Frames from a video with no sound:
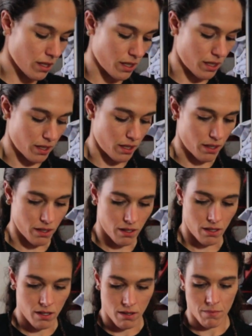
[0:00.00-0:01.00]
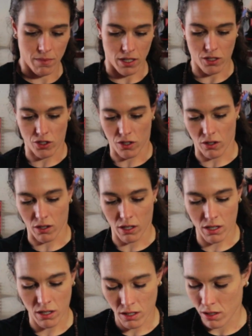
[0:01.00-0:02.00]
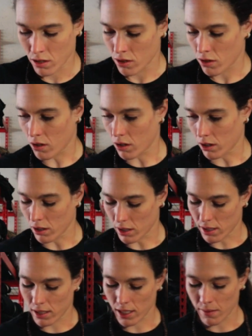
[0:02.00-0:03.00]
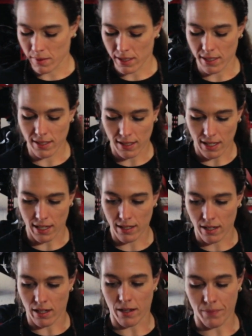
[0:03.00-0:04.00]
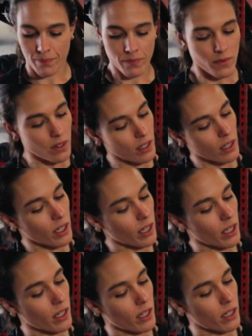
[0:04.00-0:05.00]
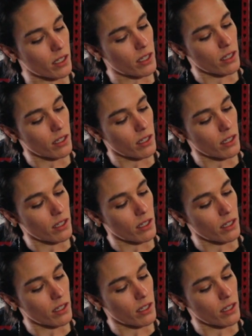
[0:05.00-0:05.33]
And make sure all the seams is lined up, and